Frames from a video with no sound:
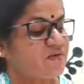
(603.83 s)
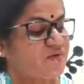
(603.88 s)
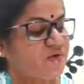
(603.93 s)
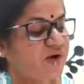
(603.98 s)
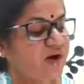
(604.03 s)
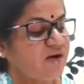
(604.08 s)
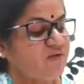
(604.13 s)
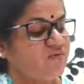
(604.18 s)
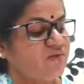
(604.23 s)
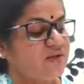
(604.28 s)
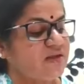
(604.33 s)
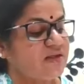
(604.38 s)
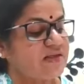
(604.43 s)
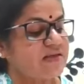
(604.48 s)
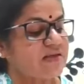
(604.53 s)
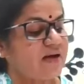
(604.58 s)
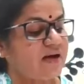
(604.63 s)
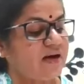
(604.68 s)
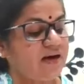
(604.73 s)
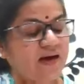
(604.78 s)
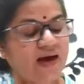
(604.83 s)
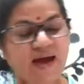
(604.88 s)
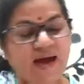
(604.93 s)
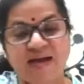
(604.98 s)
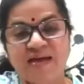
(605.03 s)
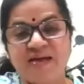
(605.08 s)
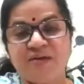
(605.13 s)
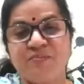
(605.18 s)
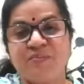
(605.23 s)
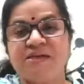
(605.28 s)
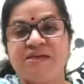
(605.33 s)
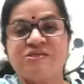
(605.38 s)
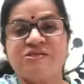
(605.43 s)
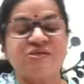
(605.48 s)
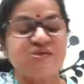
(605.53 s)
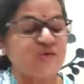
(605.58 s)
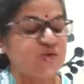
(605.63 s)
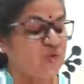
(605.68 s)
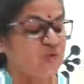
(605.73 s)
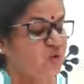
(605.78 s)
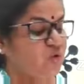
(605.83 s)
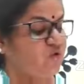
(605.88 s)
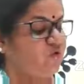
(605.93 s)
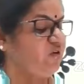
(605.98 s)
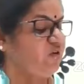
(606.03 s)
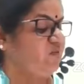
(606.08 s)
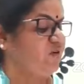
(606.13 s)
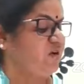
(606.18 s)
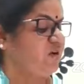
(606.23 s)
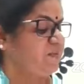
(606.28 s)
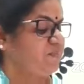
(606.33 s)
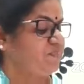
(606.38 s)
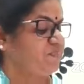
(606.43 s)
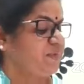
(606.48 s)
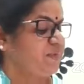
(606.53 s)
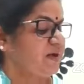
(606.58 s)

drivers, and animals do quiver.